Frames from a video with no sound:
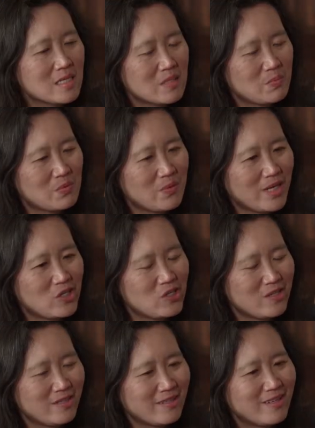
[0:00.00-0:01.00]

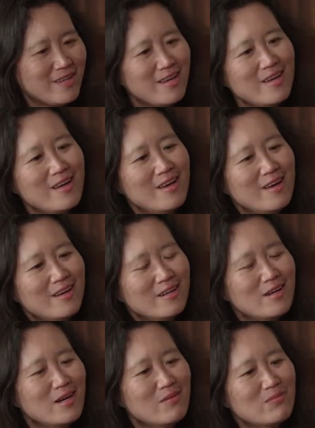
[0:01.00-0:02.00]
inspiration
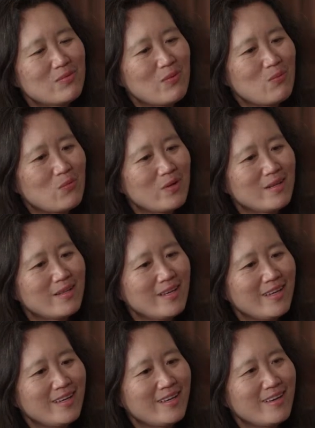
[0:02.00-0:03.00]
comes from
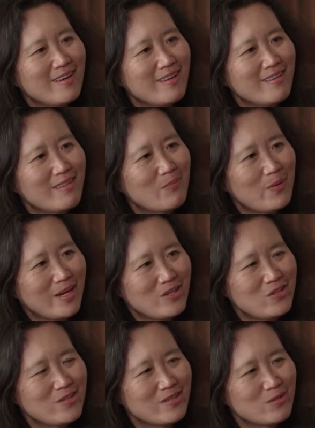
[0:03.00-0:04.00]
really the
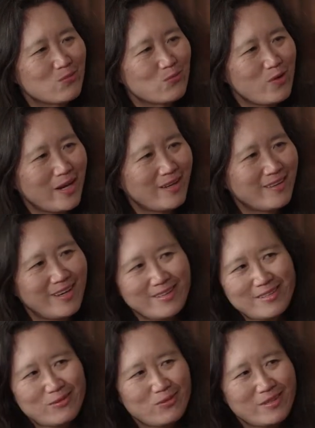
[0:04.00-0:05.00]
patients
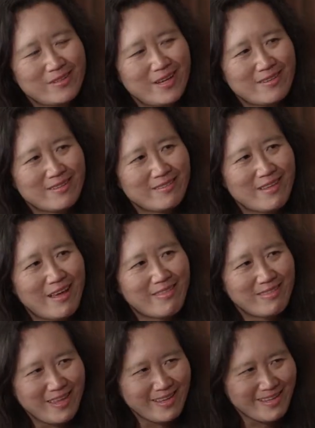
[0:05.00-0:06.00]
recognizing and realizing that
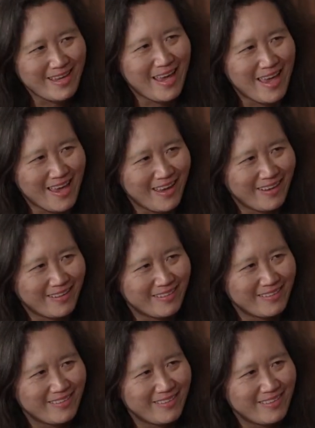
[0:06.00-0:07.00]
they can
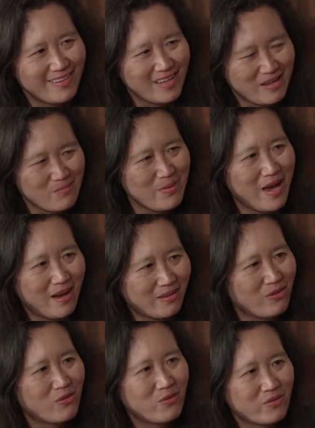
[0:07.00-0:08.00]
impact
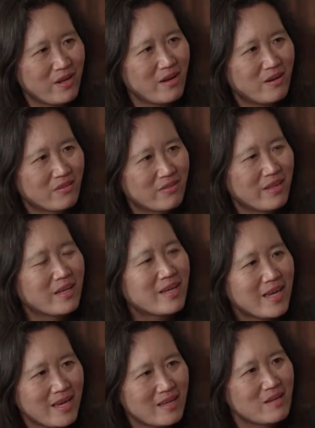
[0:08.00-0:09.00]
their own health. They
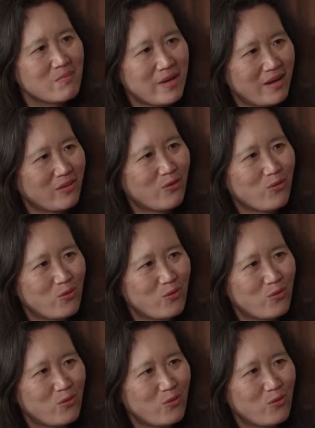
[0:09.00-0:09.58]
can impact their